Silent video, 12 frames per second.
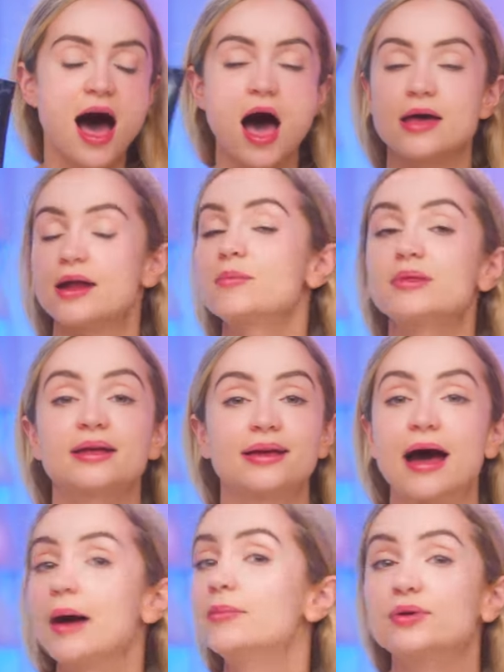and I'm
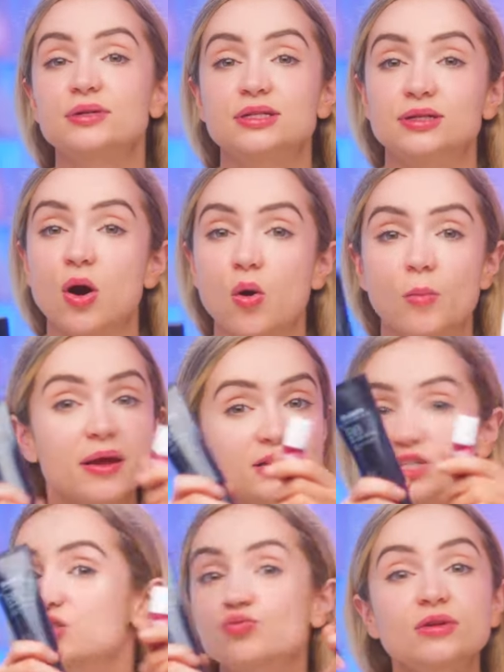like, I'm good to go. But
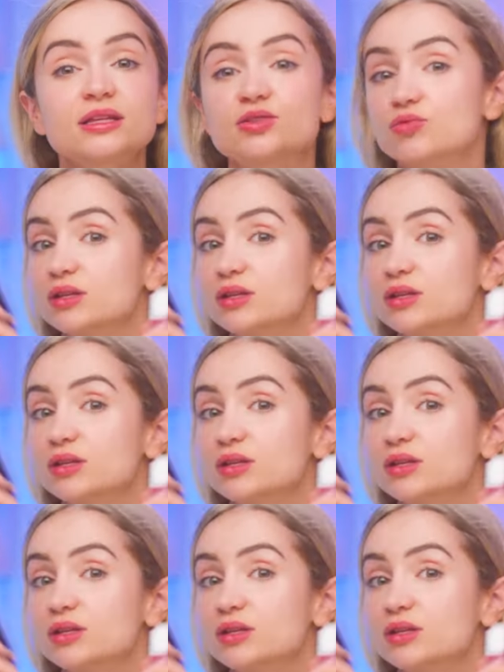just really,